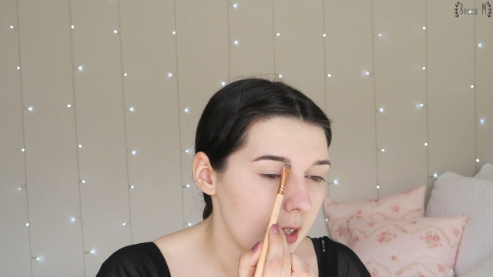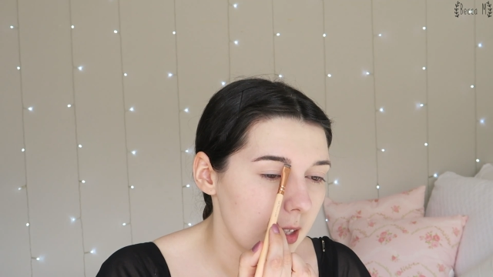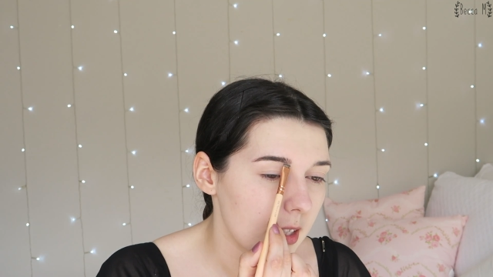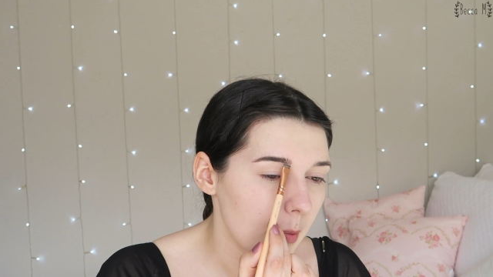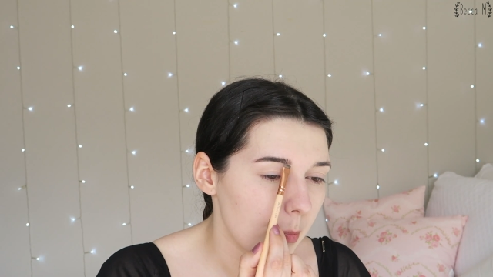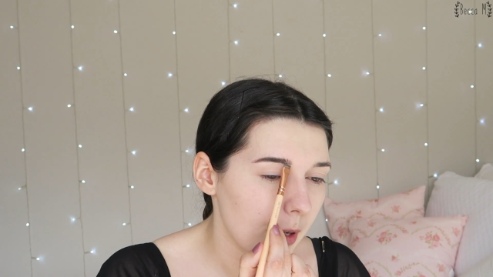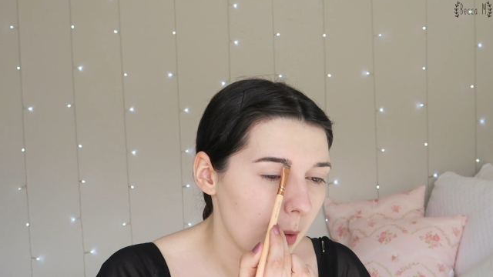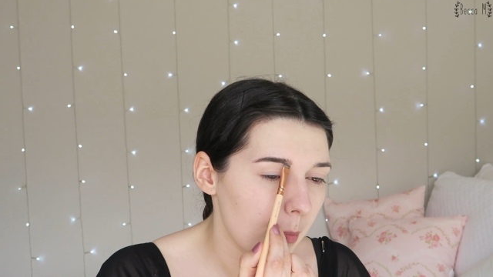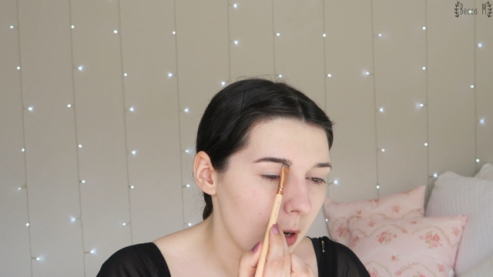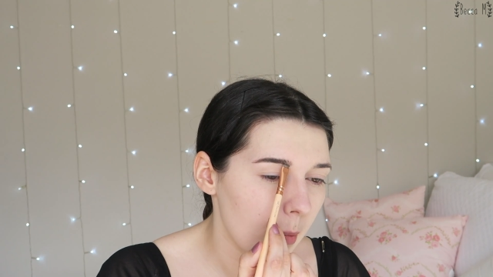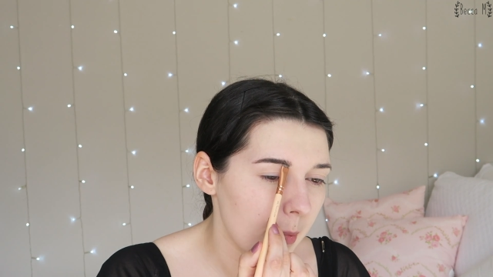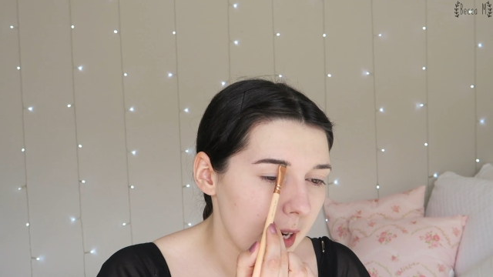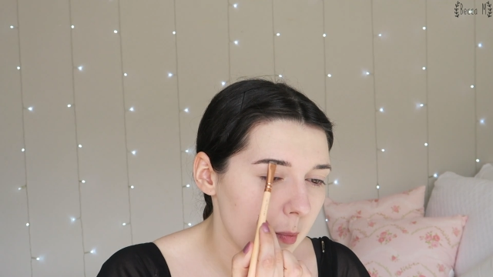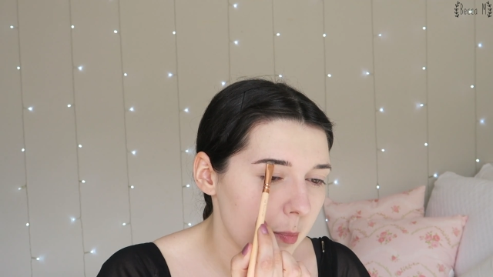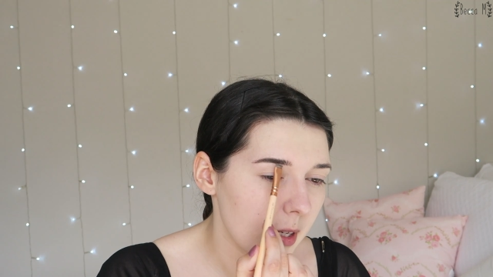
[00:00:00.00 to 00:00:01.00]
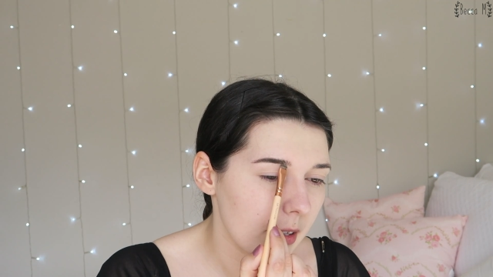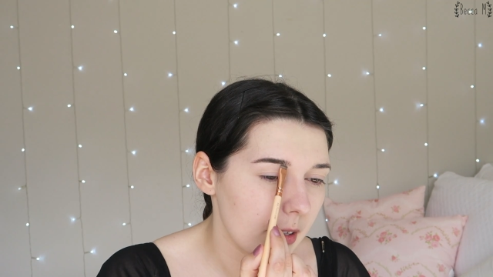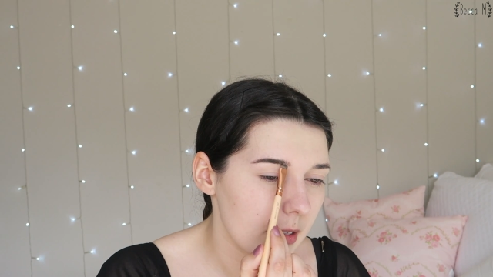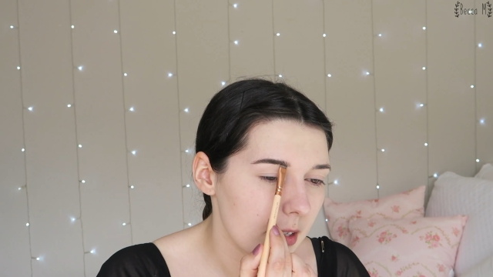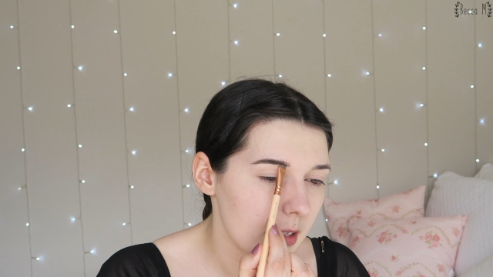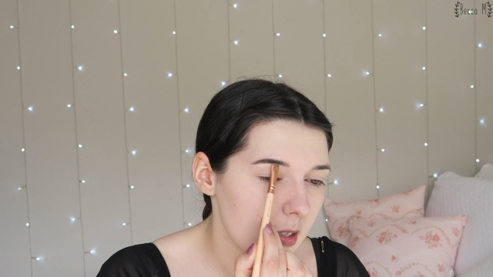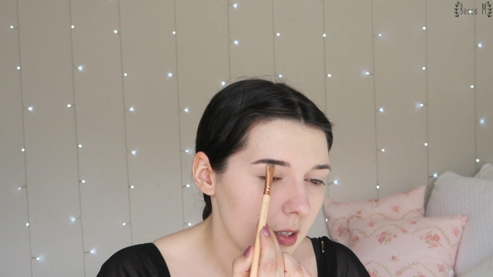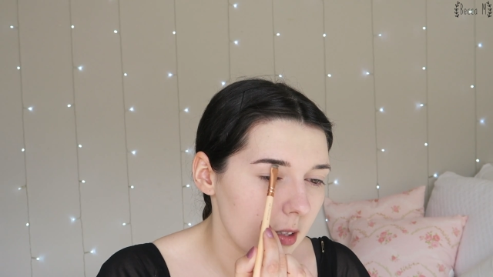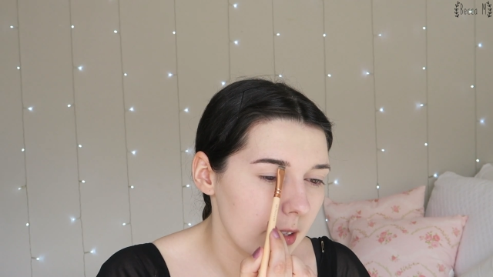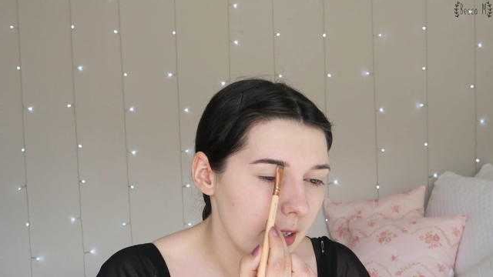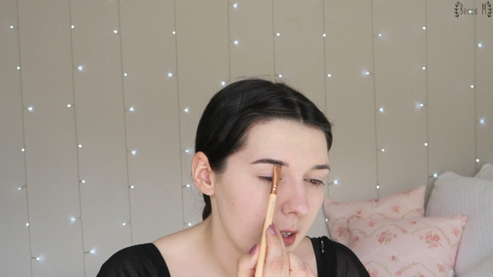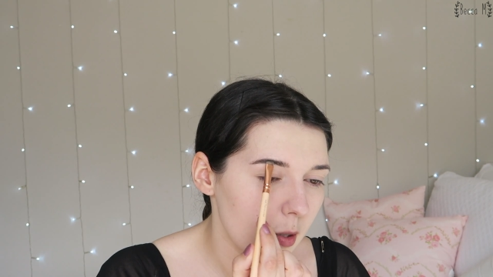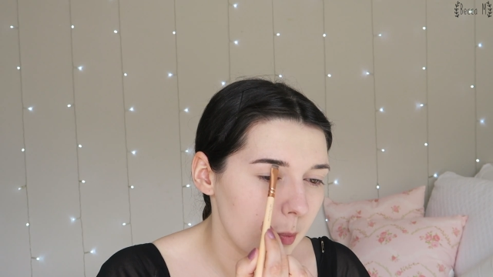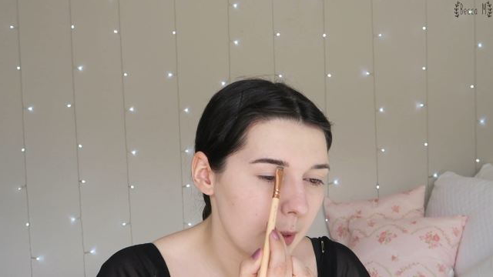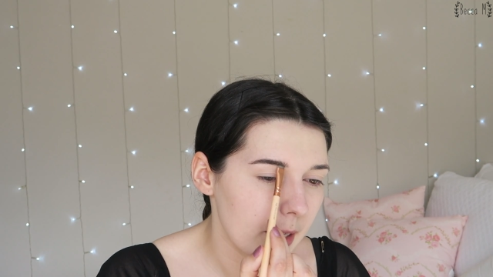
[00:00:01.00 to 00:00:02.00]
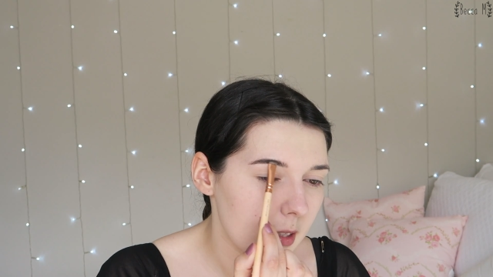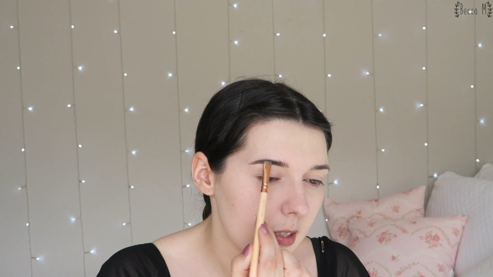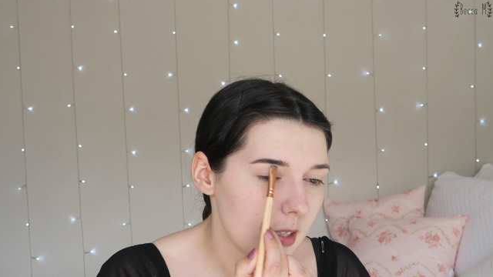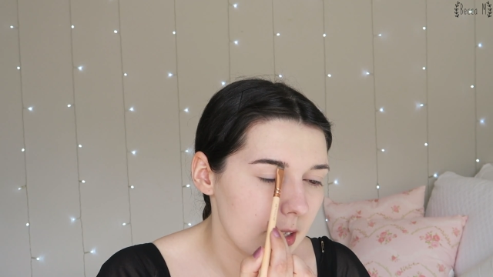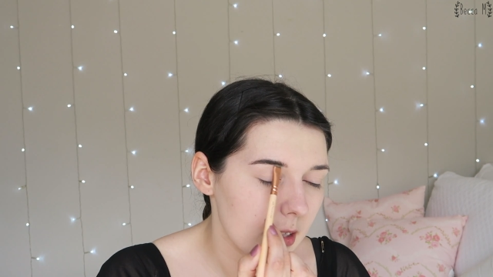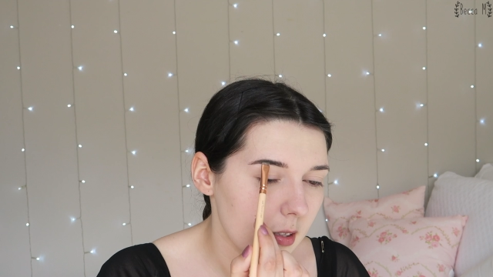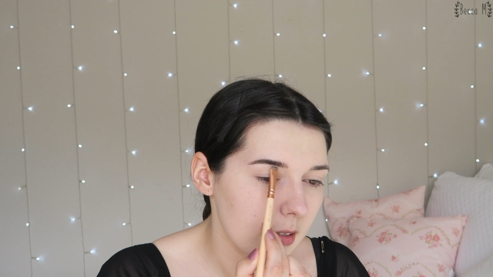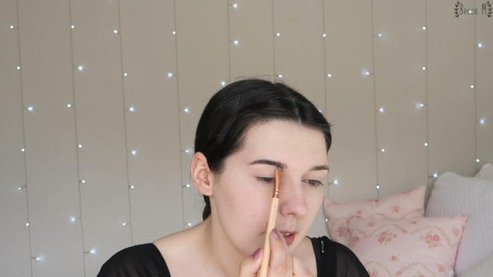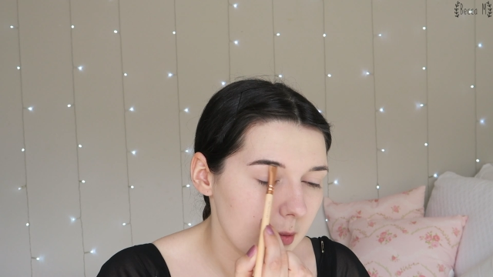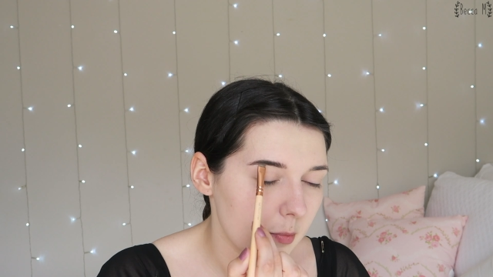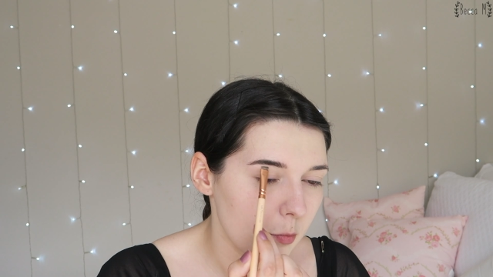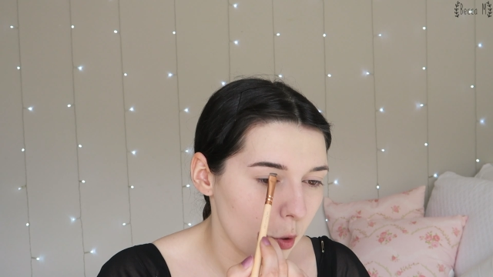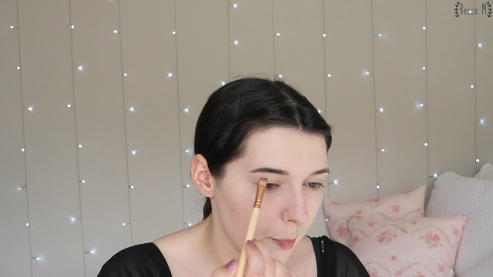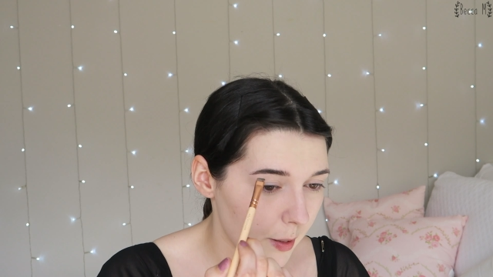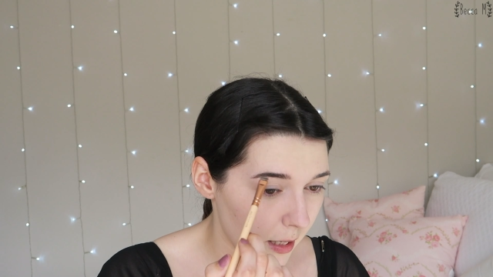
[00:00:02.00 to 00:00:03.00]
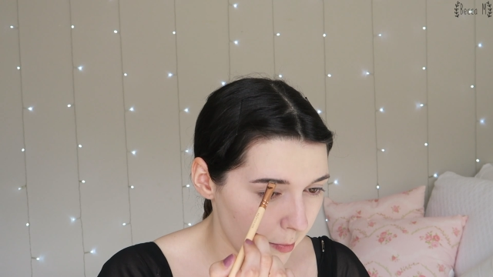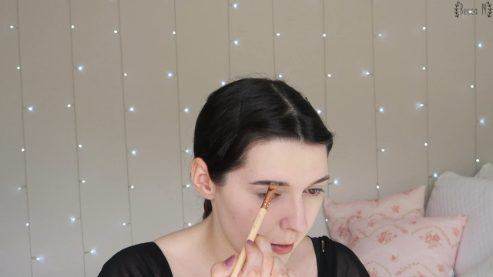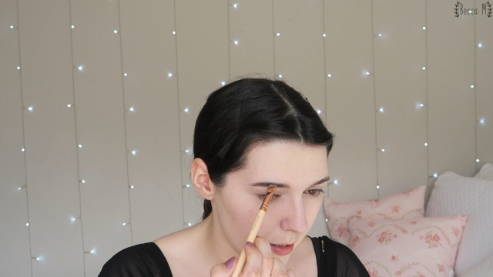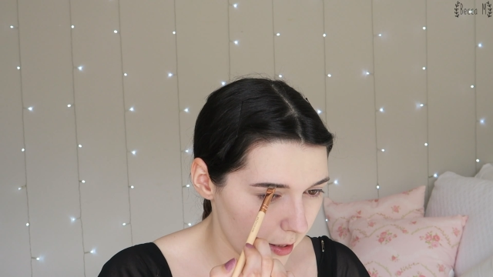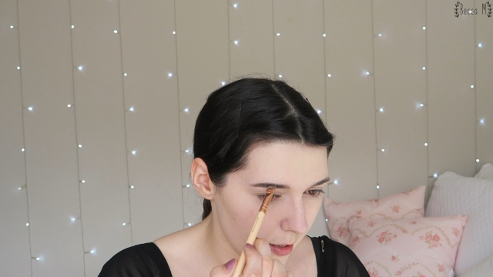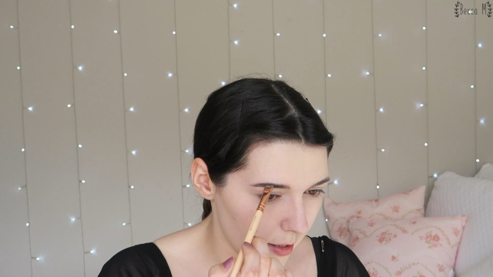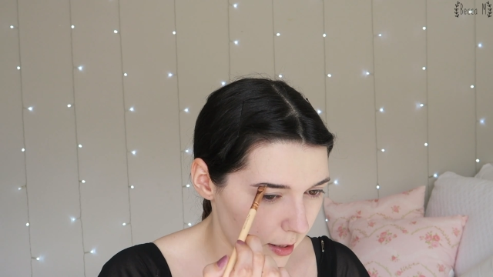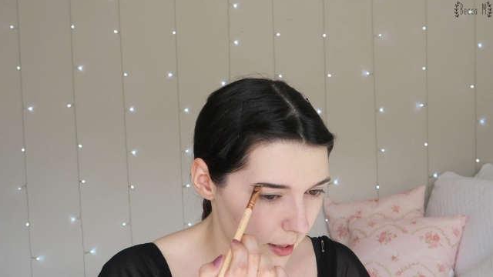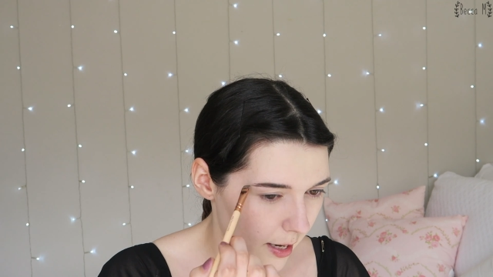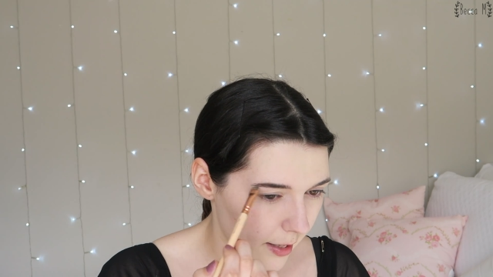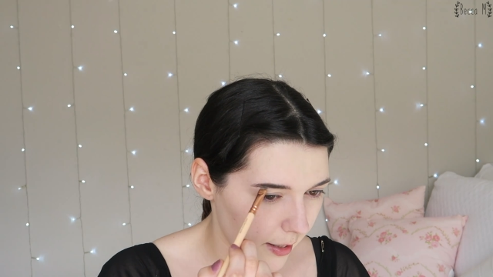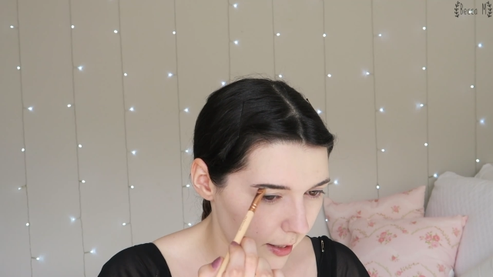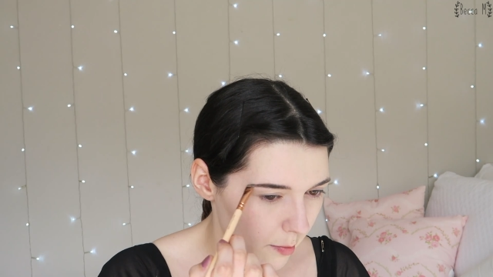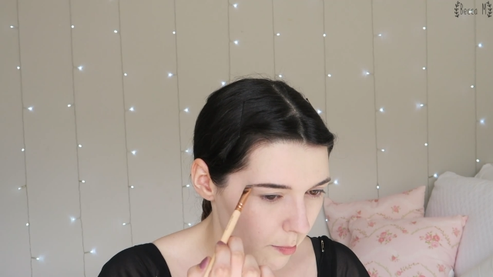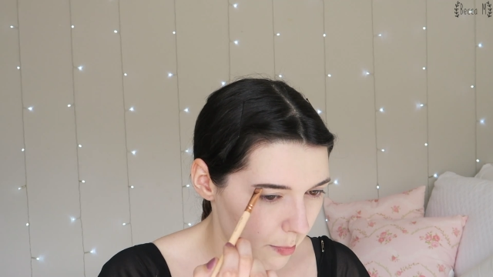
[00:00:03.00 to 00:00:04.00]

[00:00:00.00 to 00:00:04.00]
Dip Brow Pomade because it's a little bit more pigmented and darker,